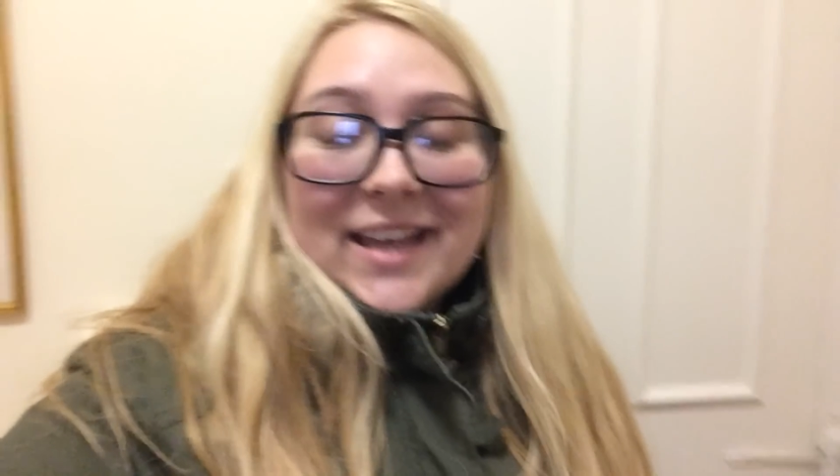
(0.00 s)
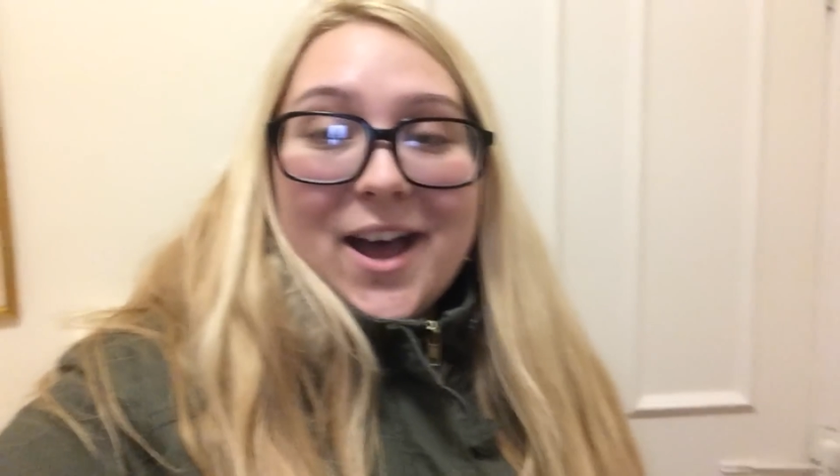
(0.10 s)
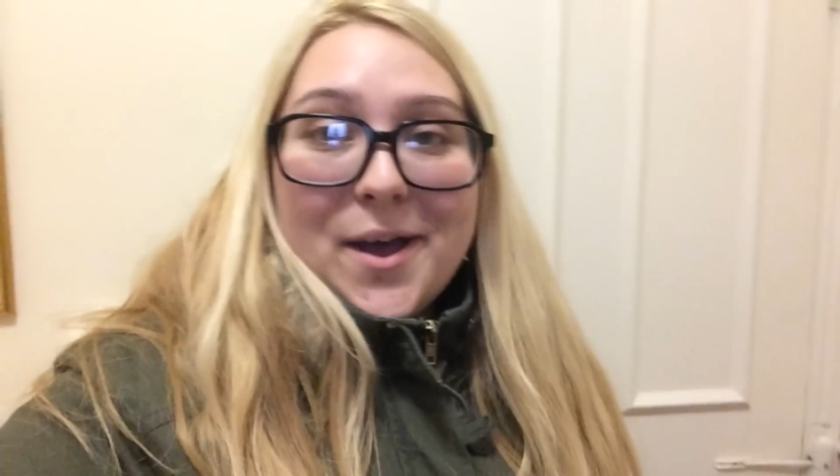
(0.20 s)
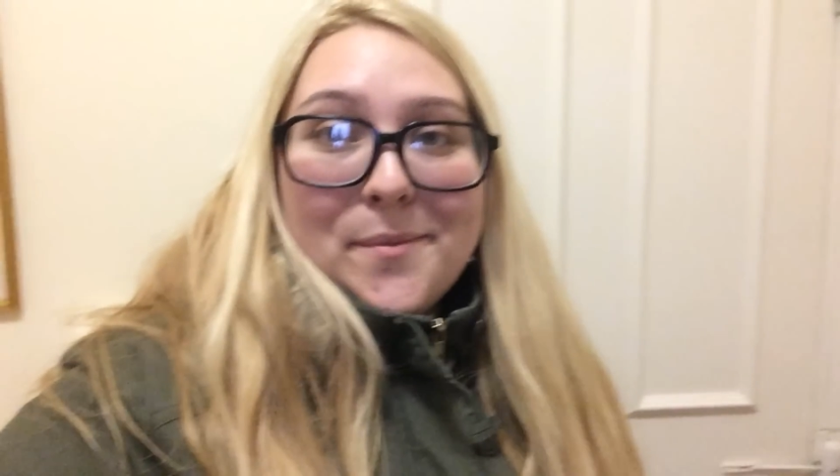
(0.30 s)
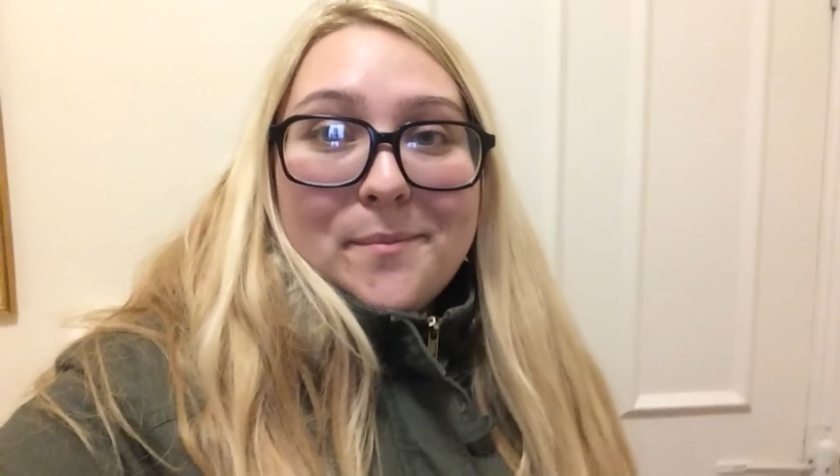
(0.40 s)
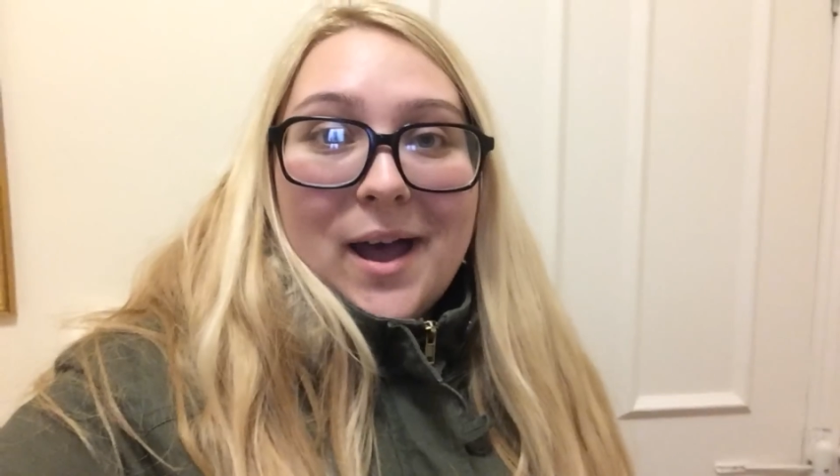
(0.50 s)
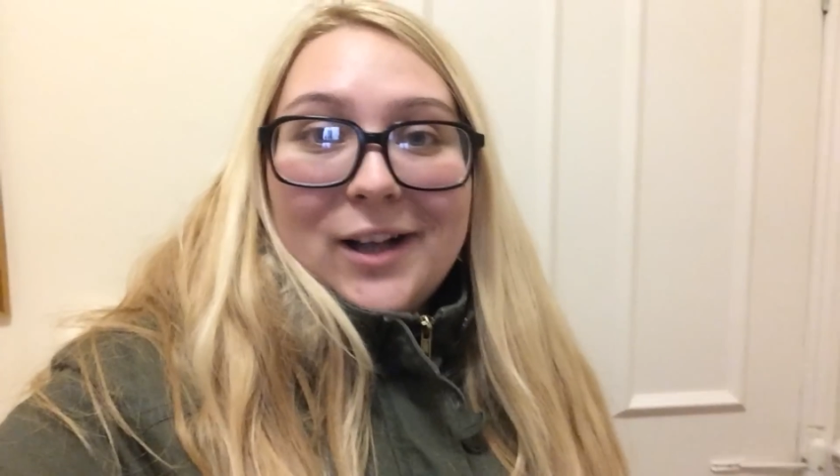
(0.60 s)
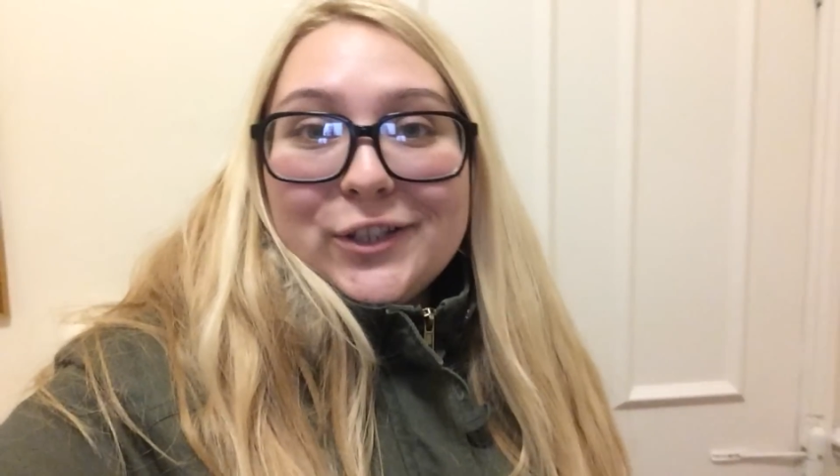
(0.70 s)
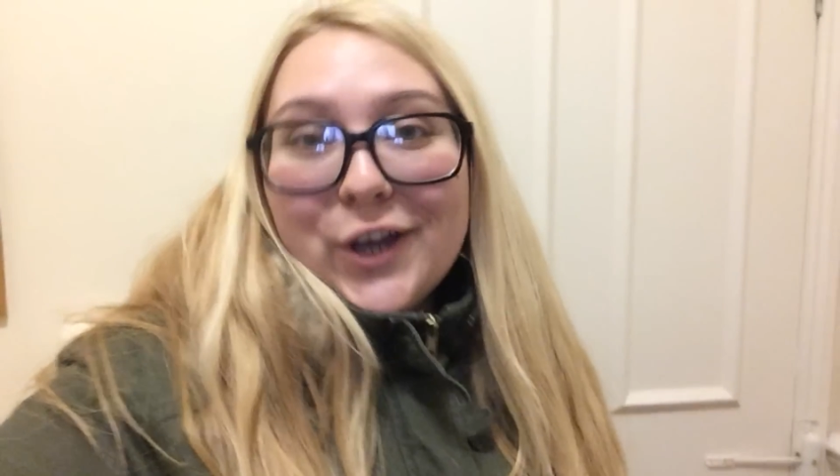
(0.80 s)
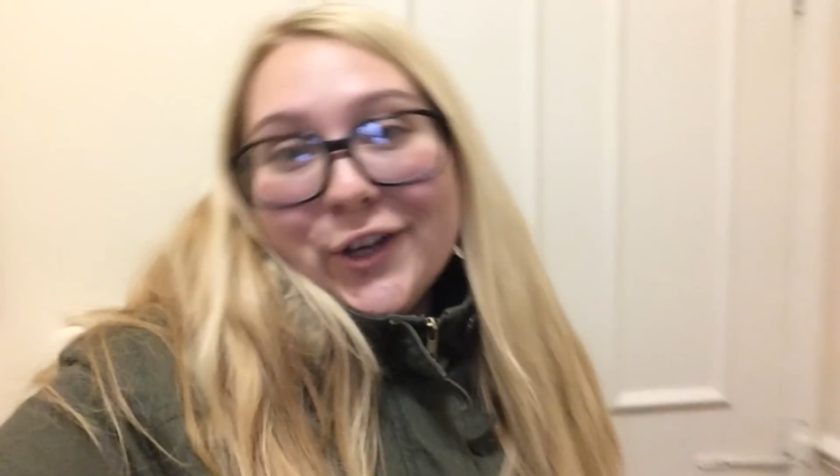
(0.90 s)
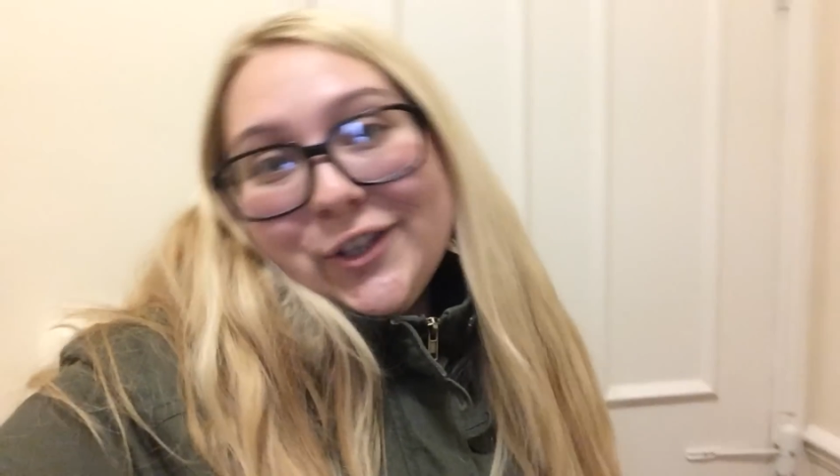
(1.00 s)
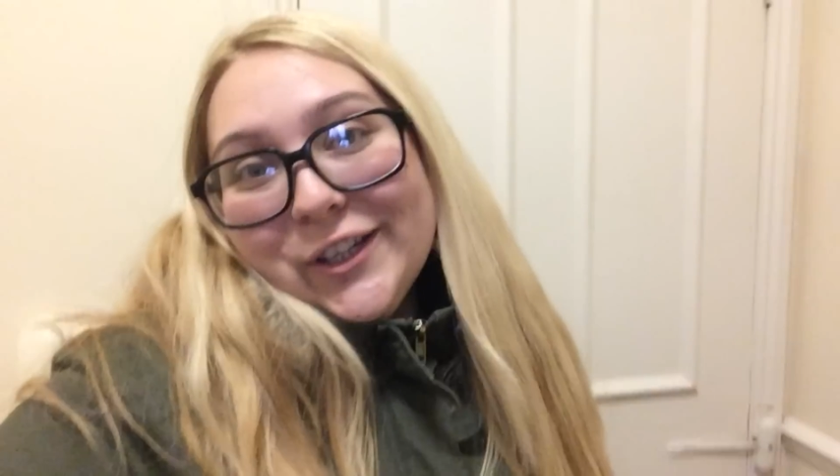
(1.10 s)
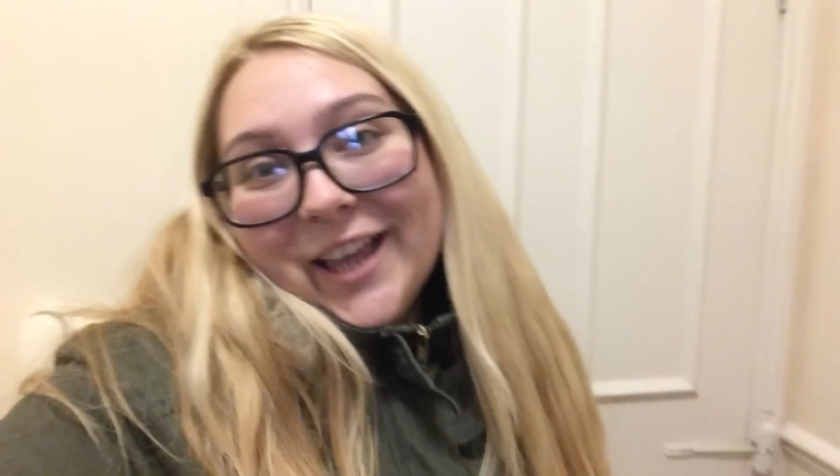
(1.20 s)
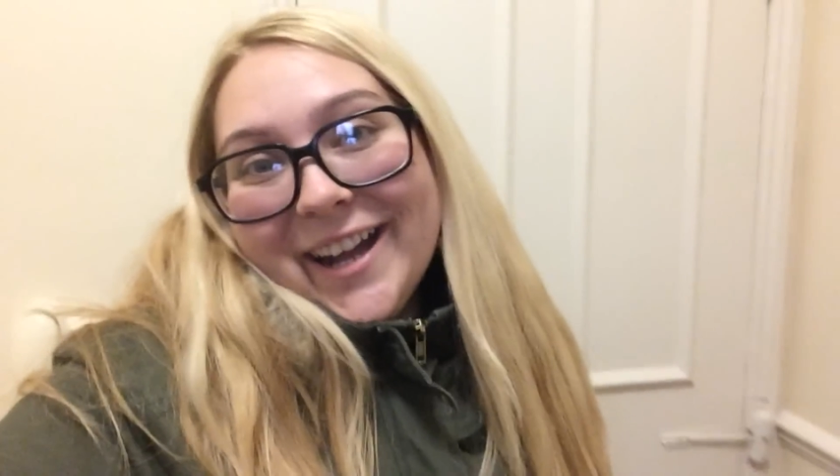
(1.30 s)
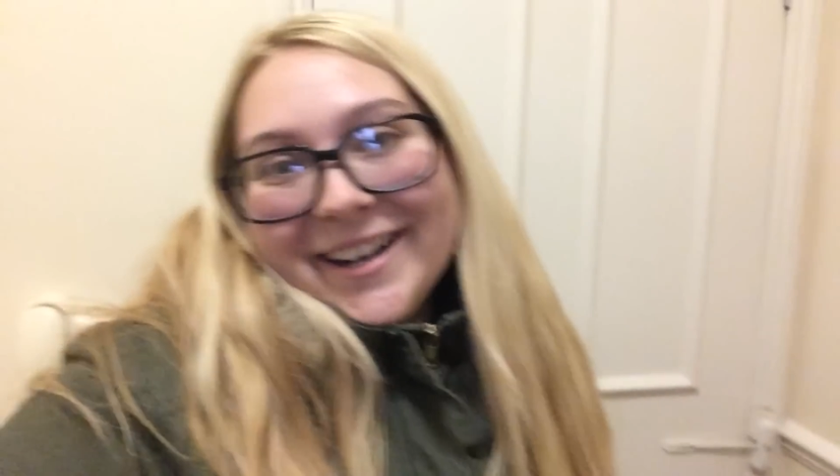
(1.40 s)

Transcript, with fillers: um, I'll talk to you